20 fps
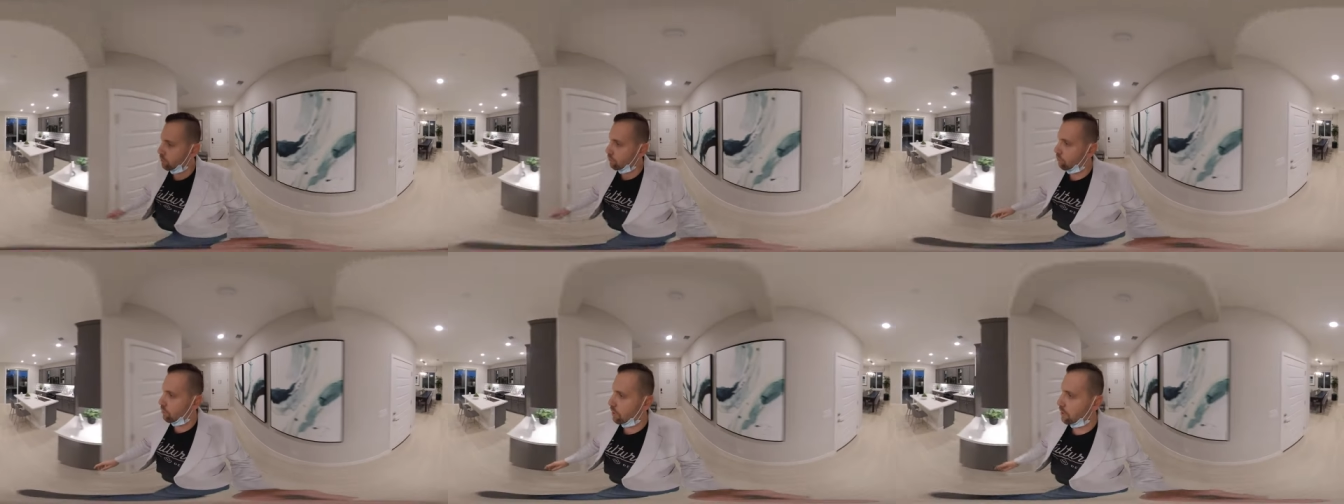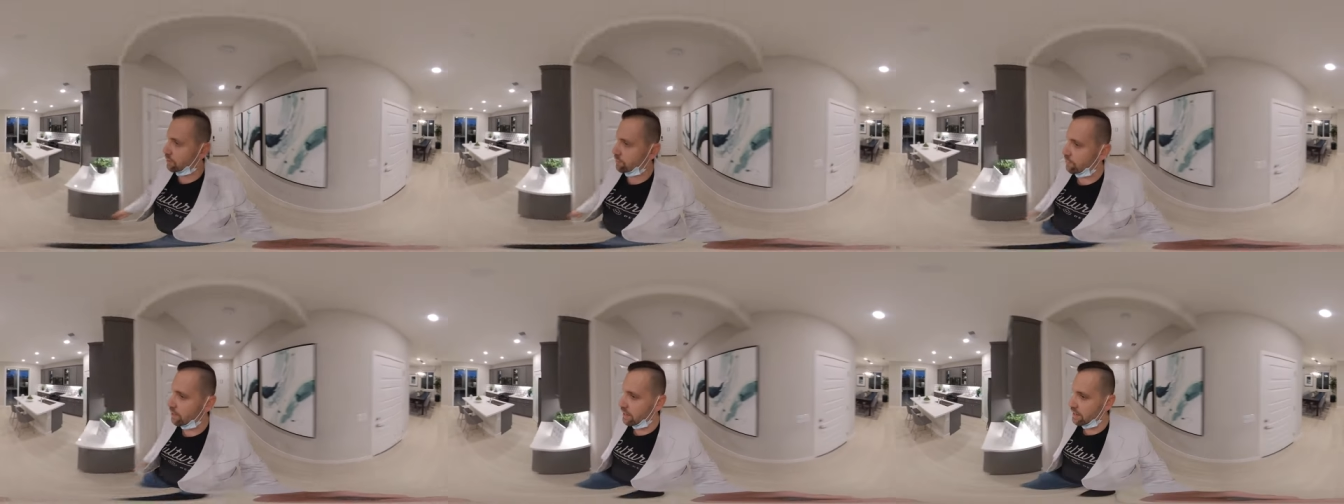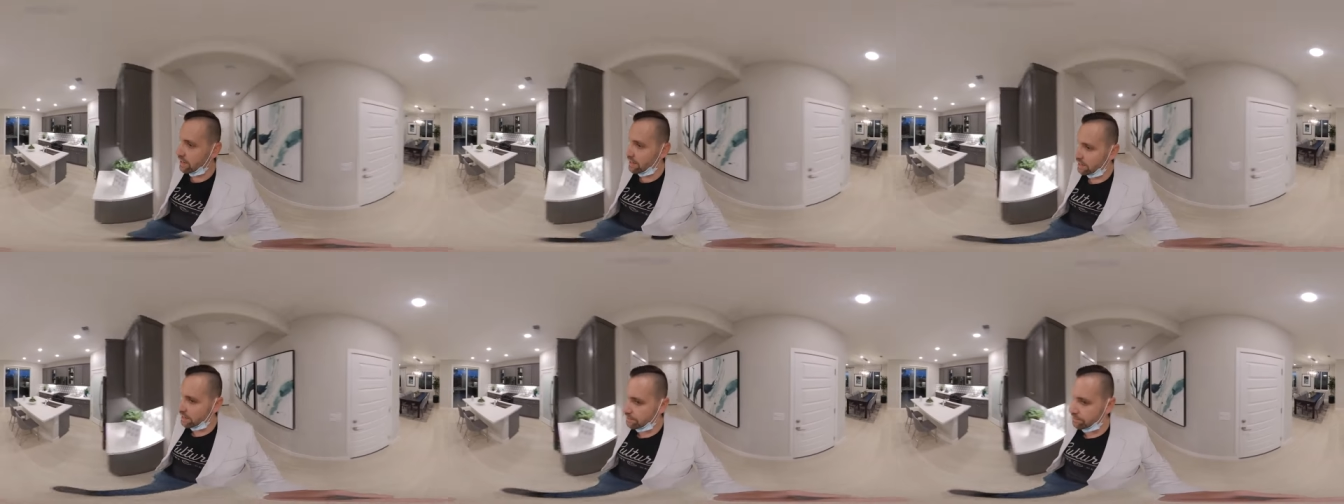Walk
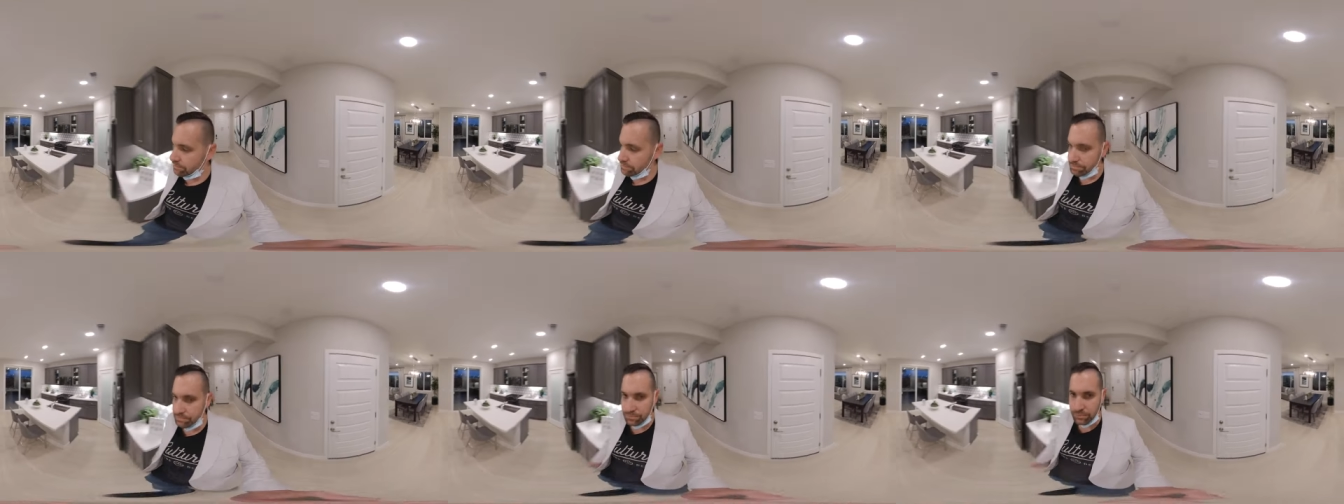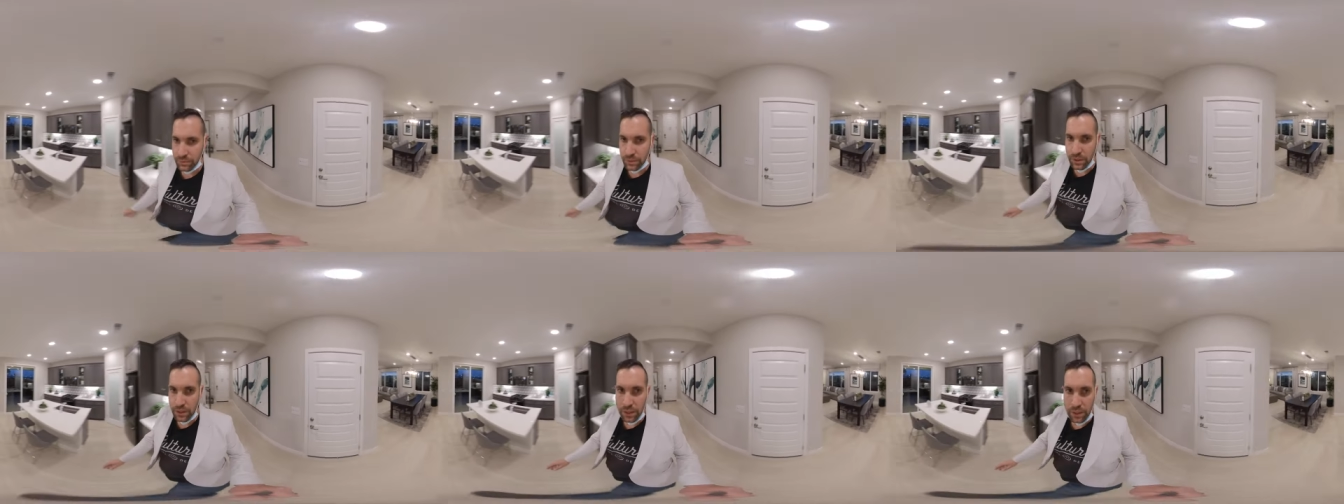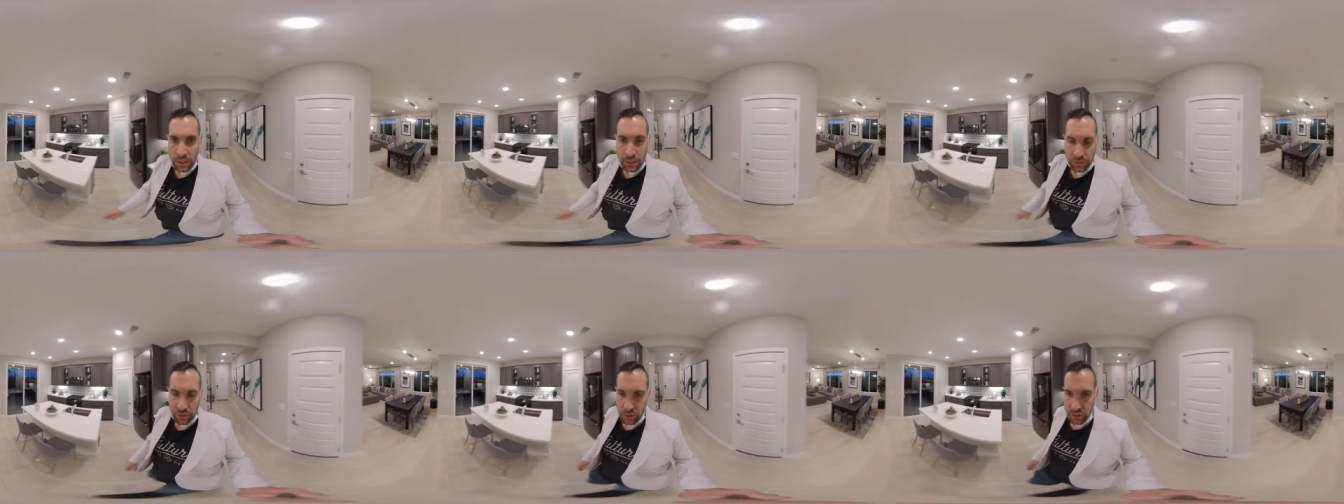right in,
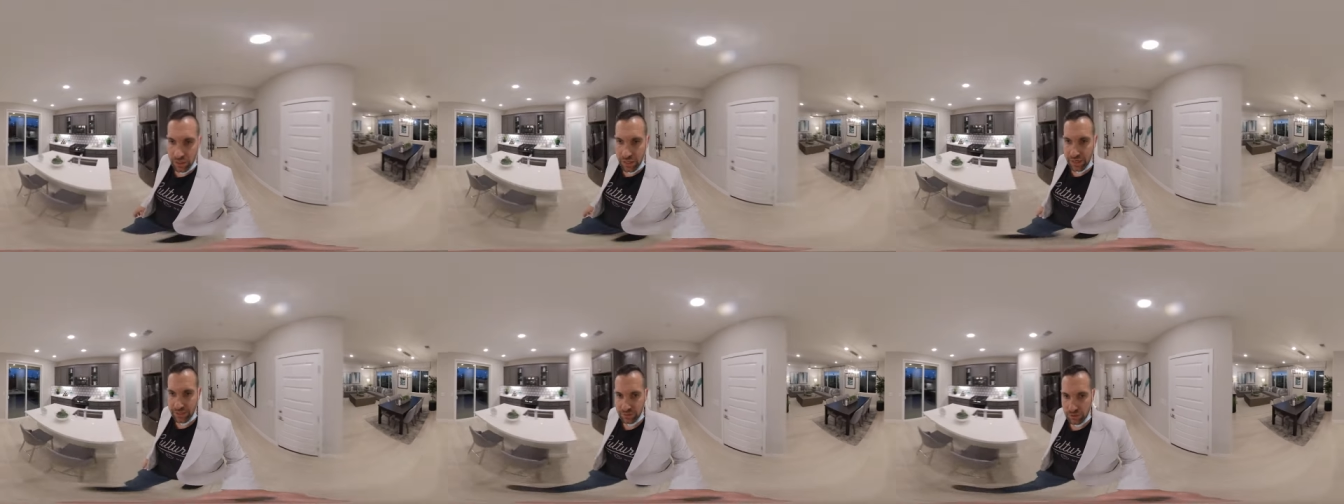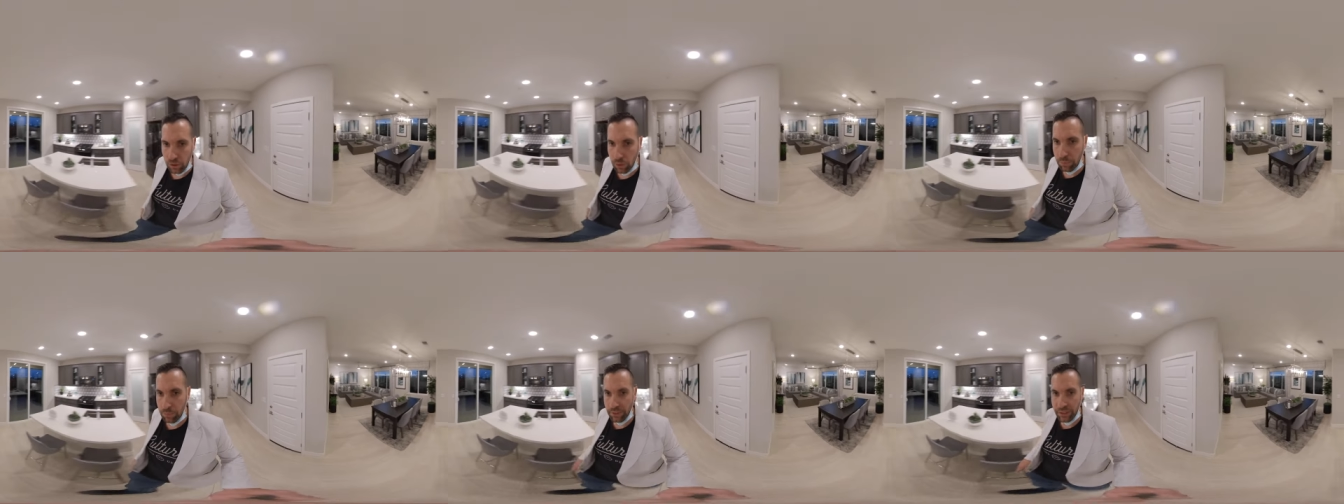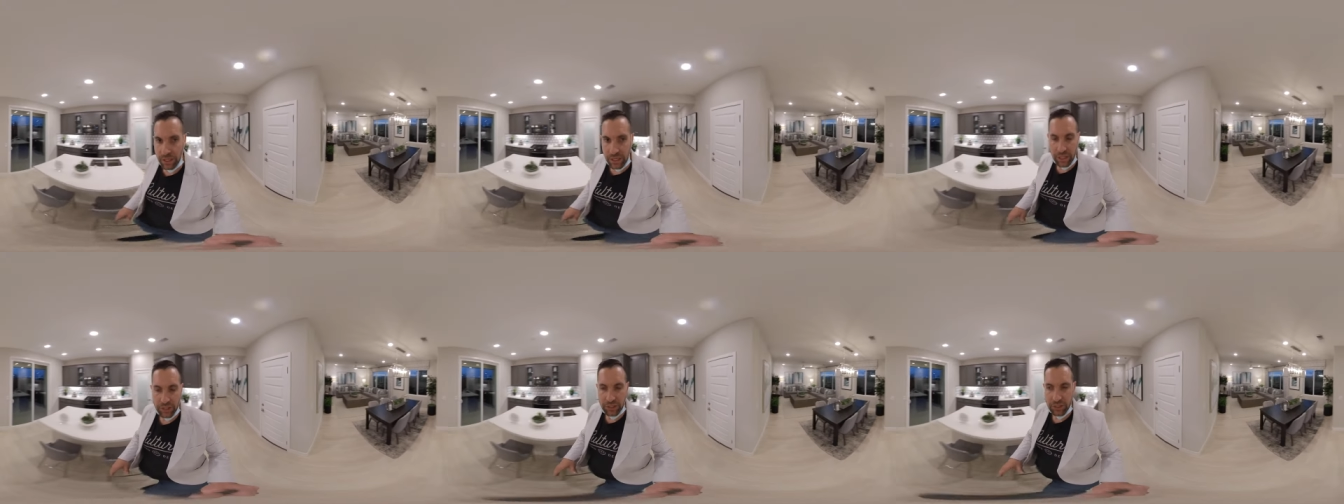to a nice
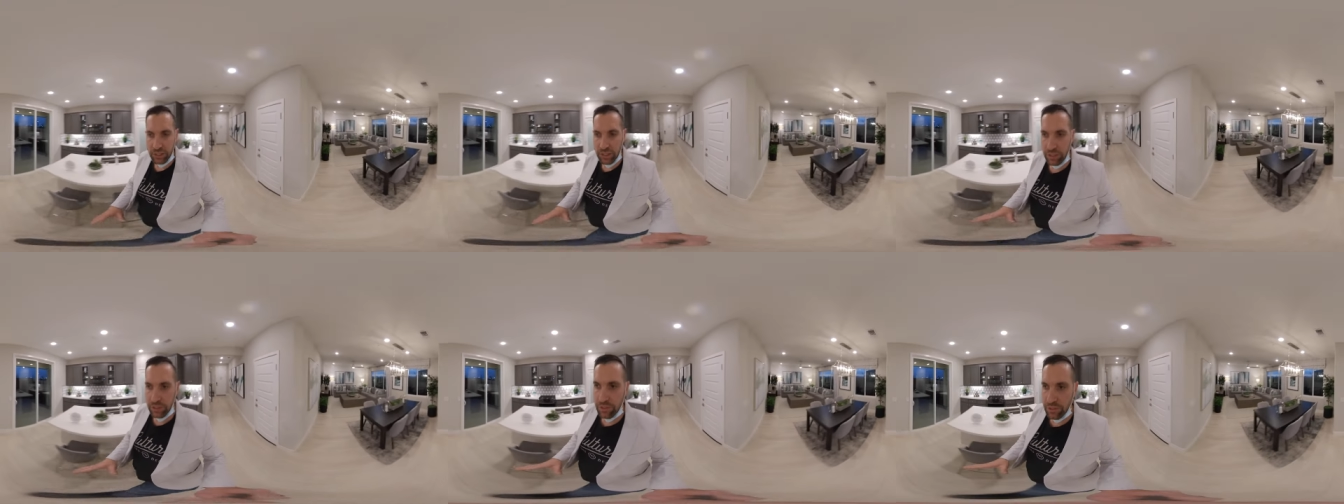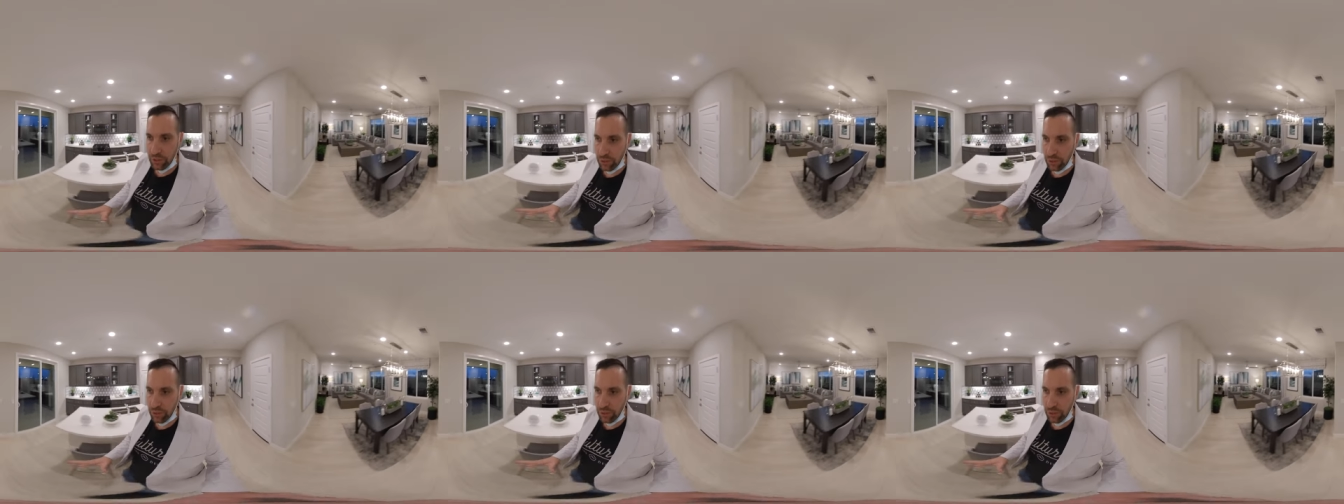open kitchen.